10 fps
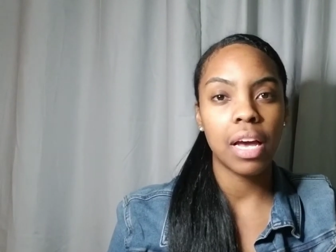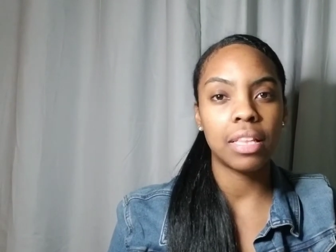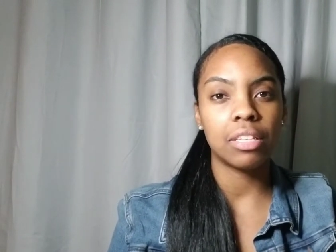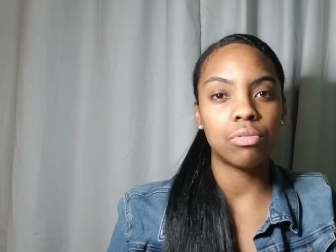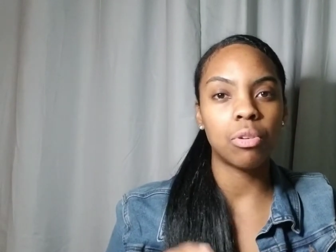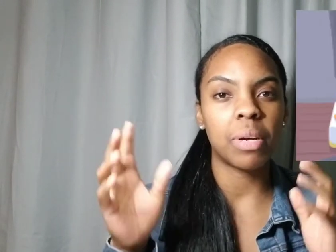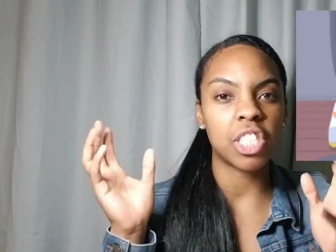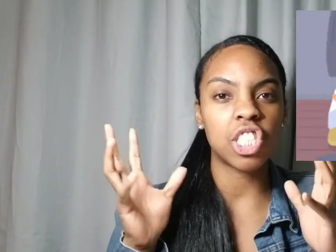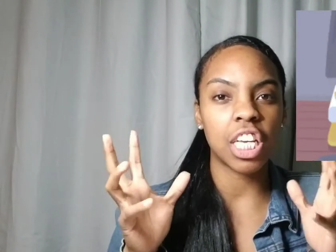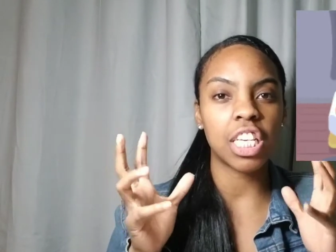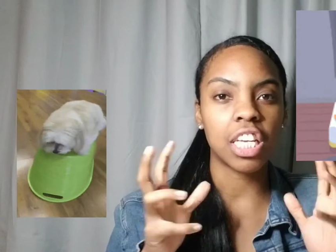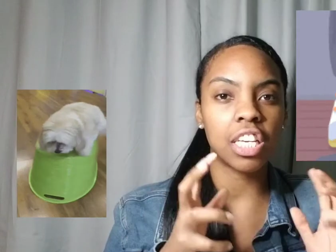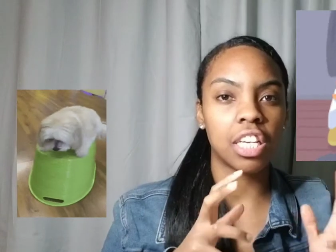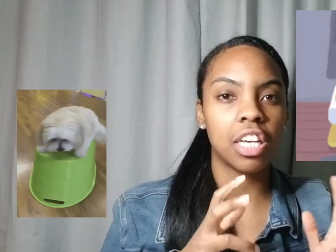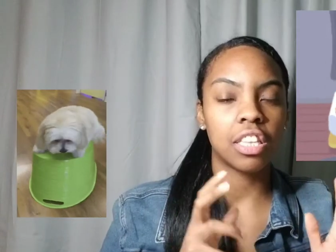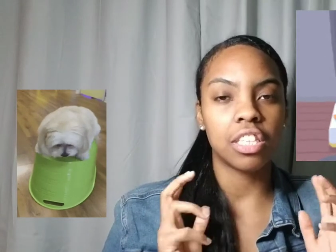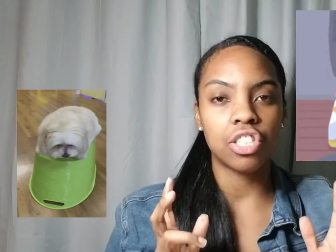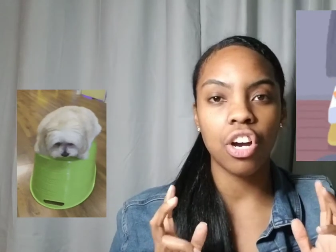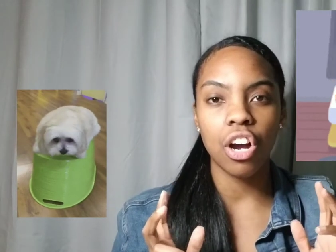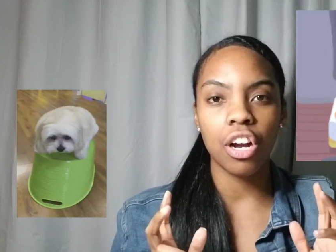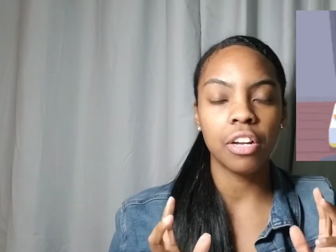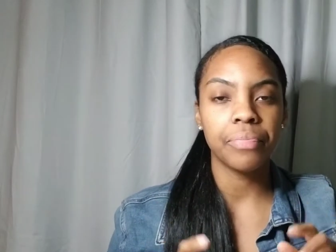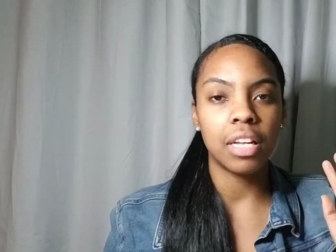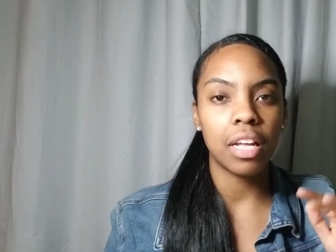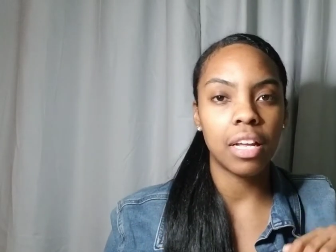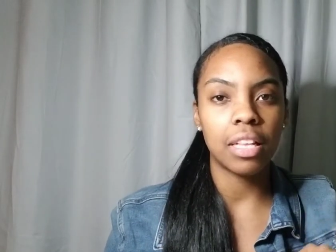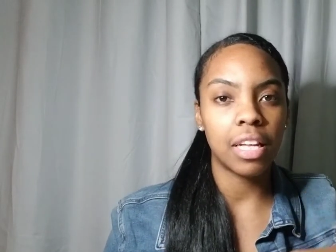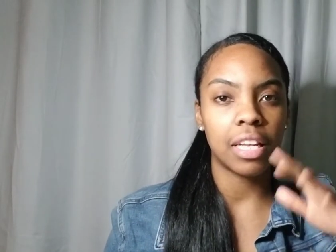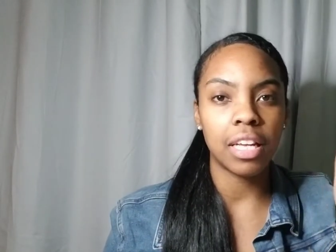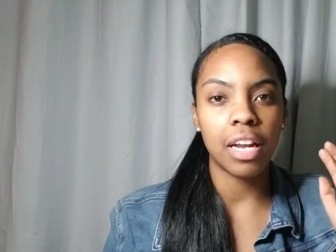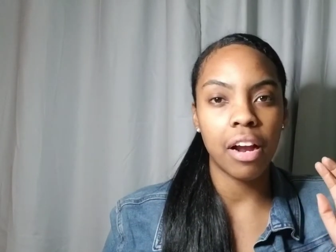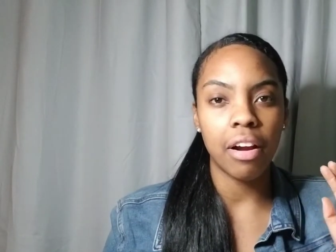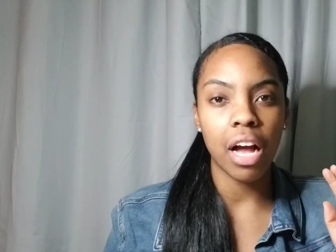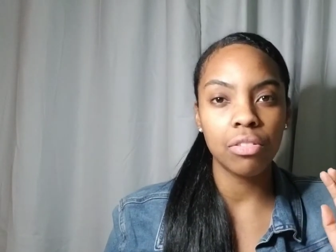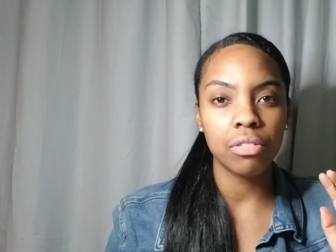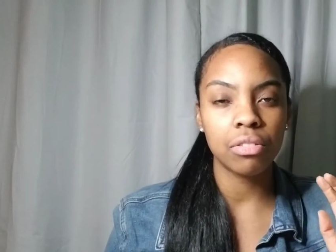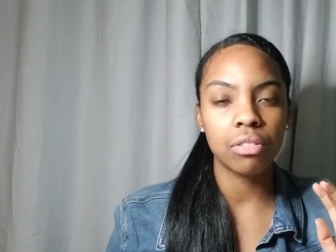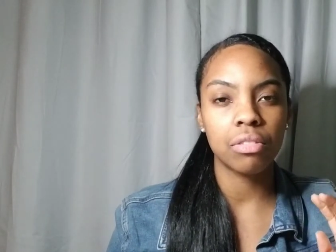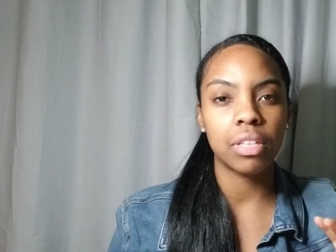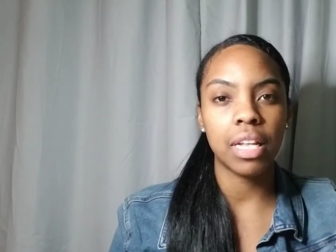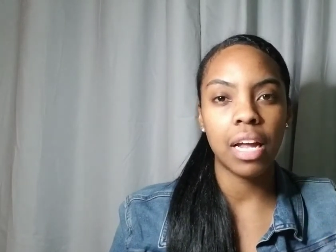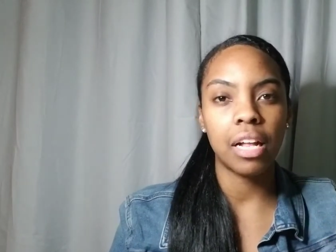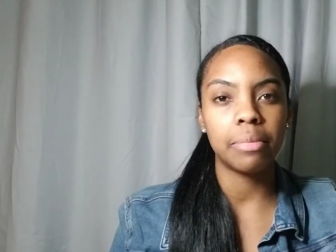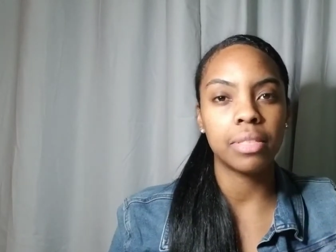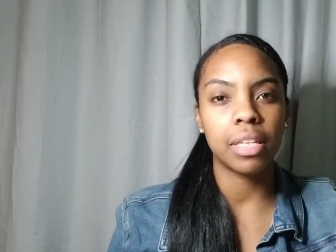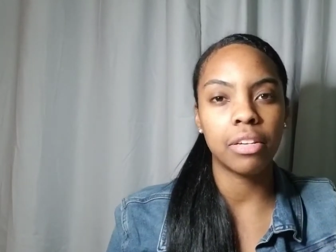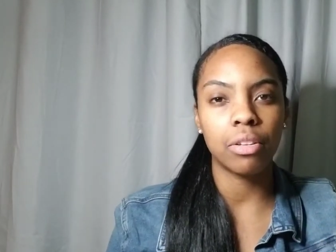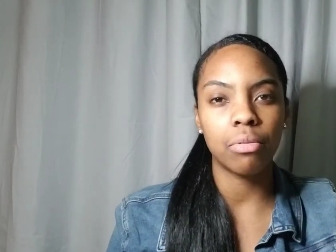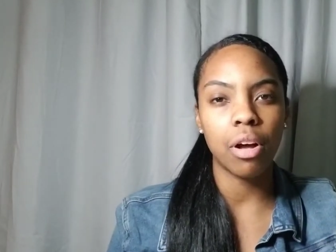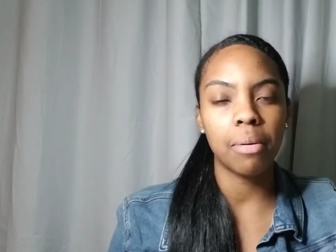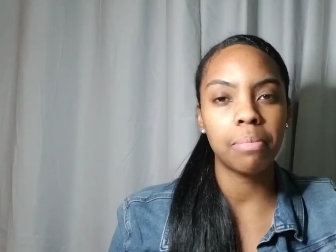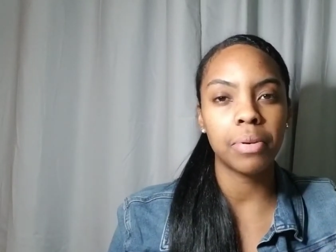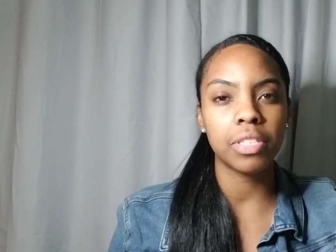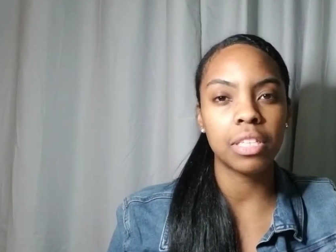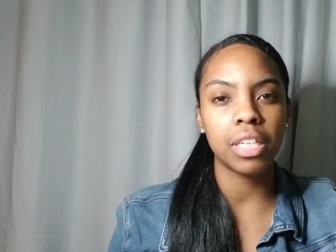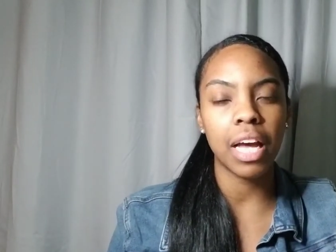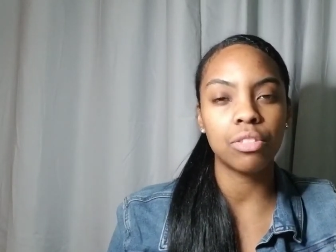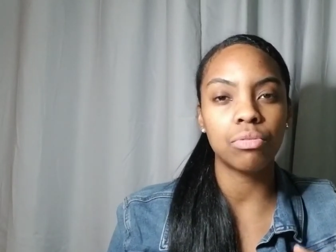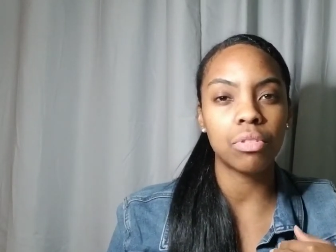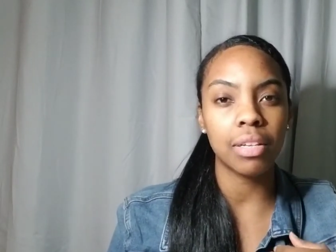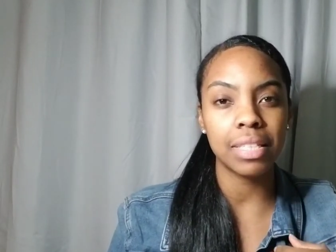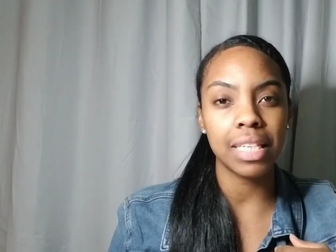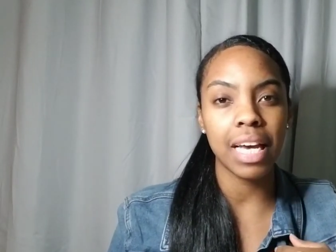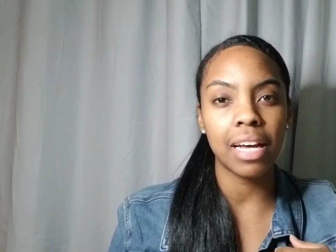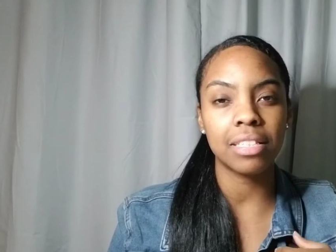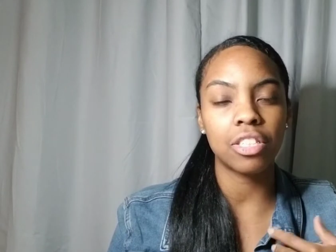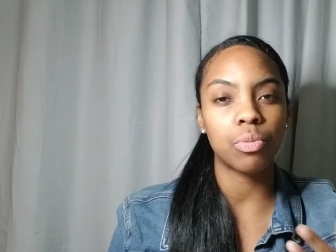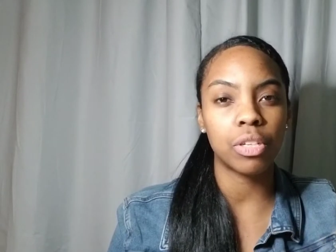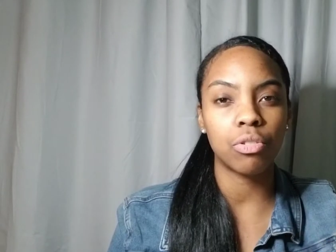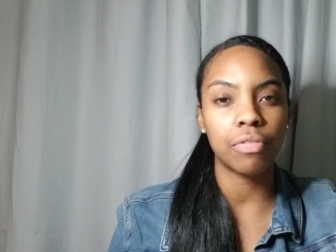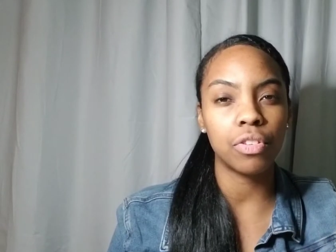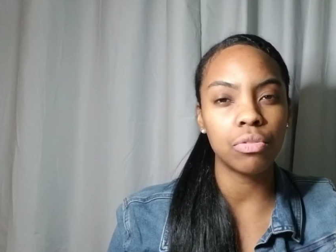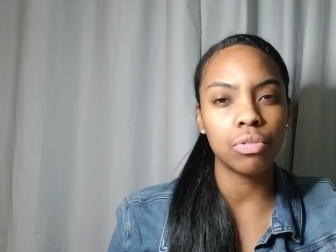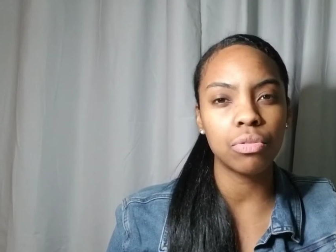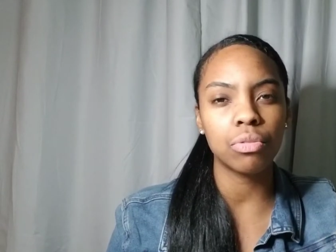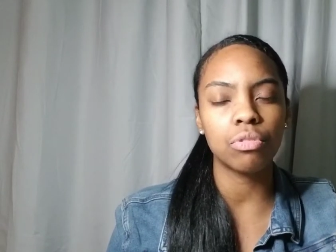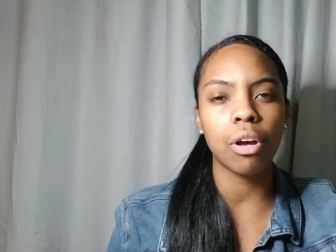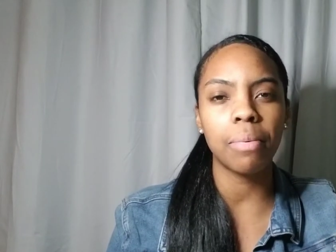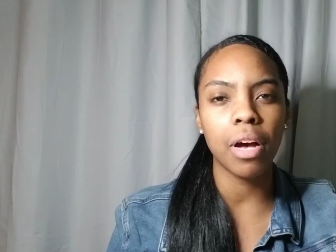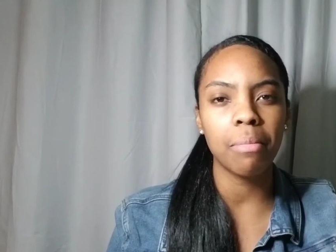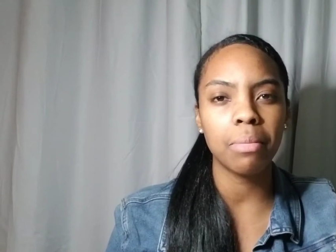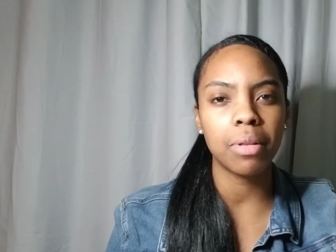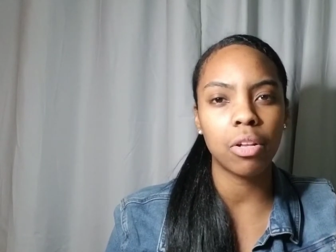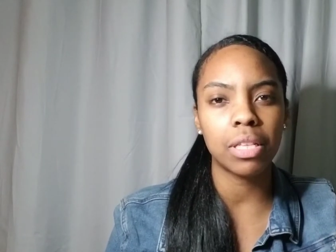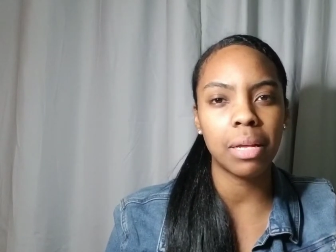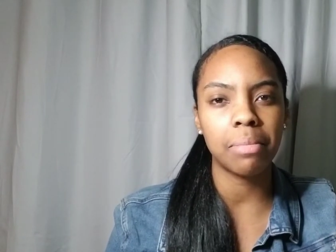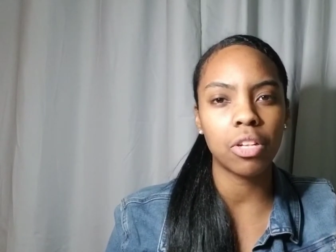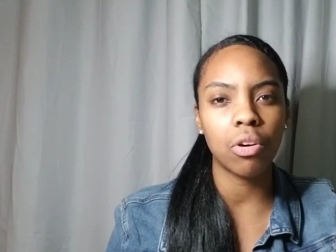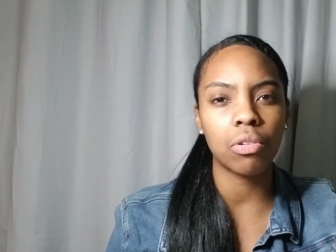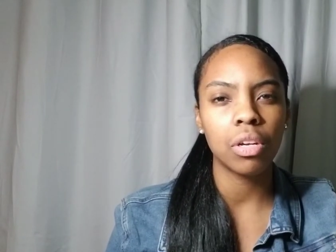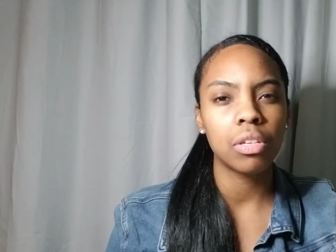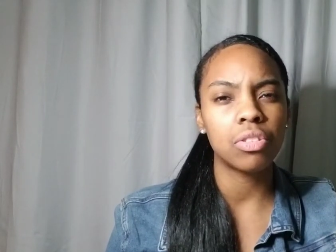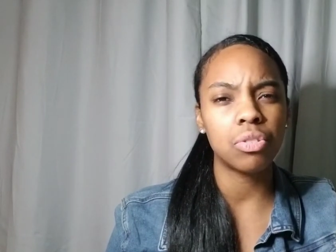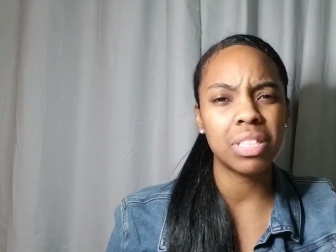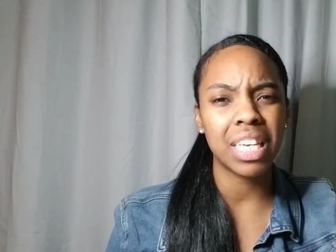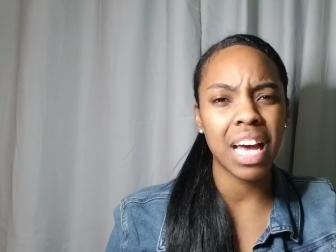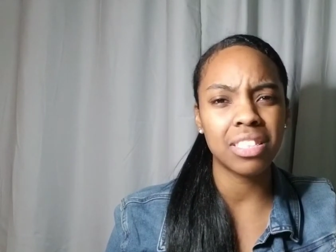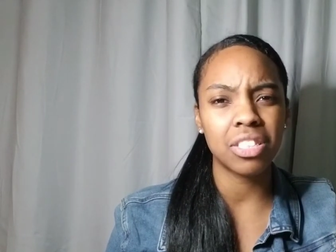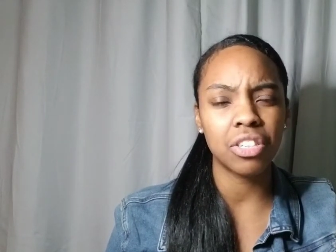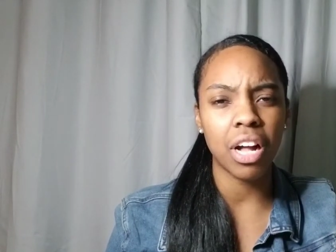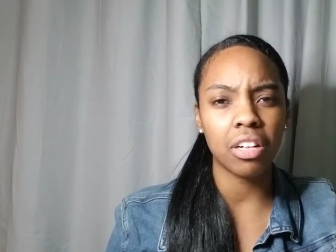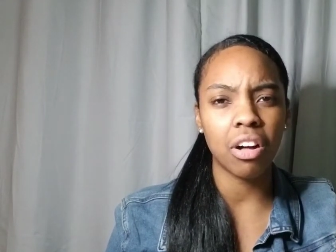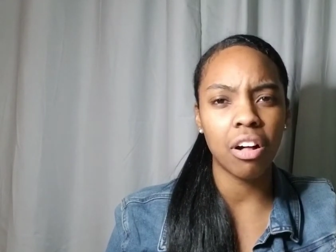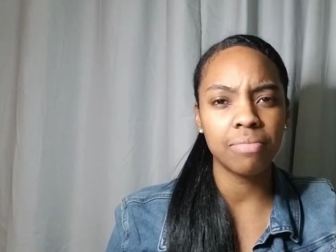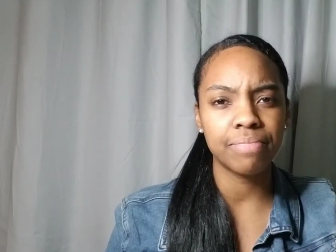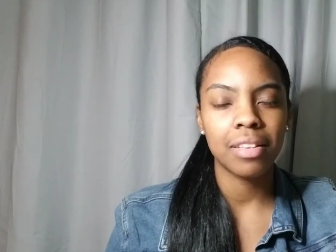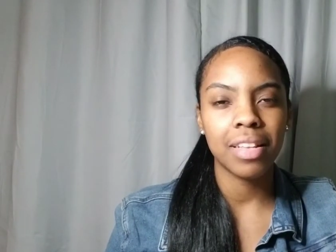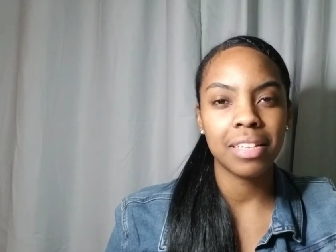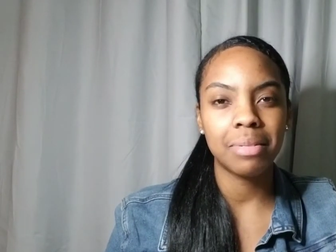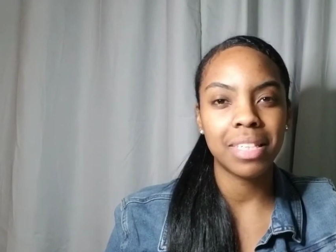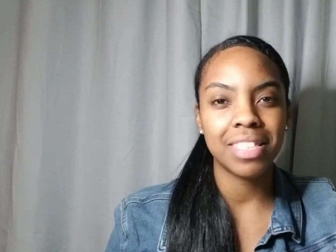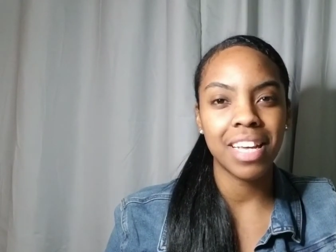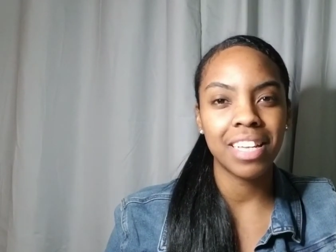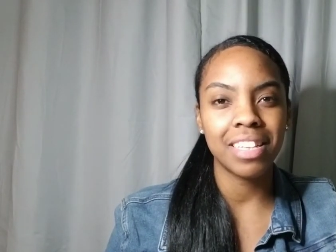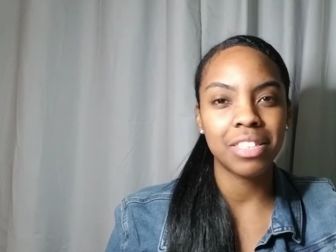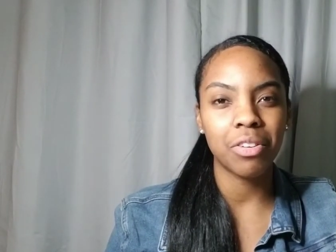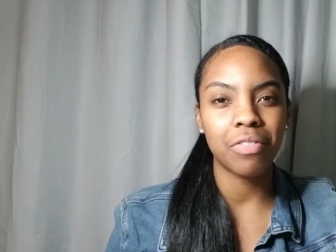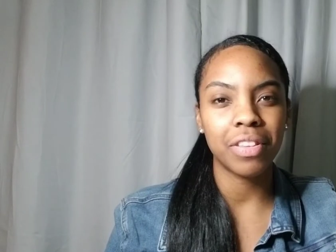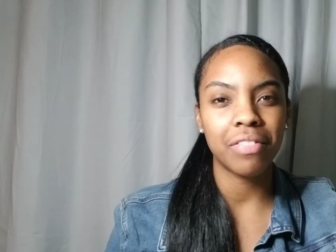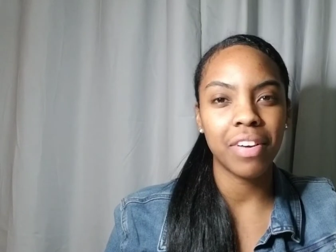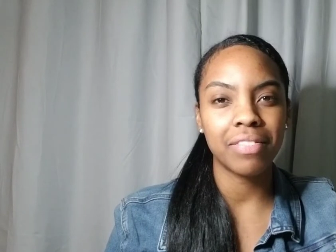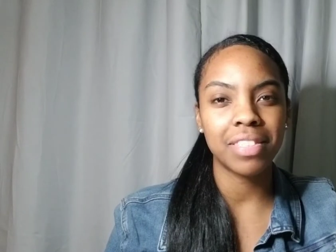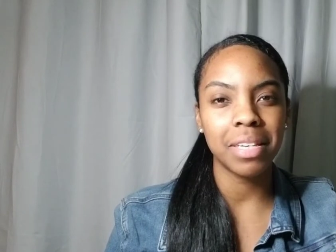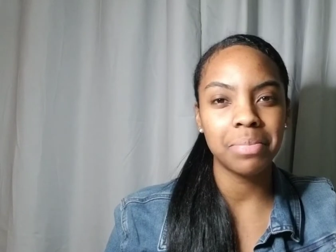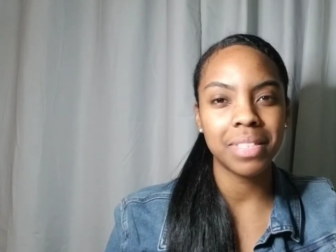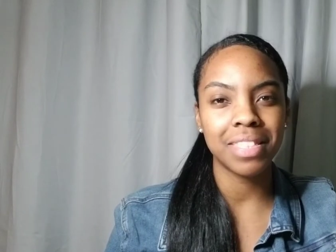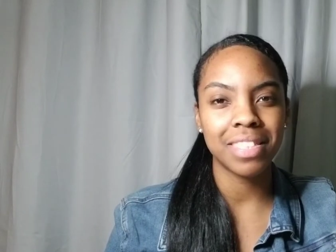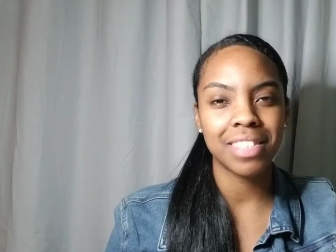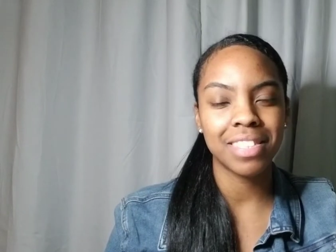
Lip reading: and they do so by shaking the jar and letting it air out. And that helps to clear the rum. Personally, I do not degas. I just want to know if you do. So drop a comment below and let me know, do you degas your alcohol? That being said, let's go for the 5 tips.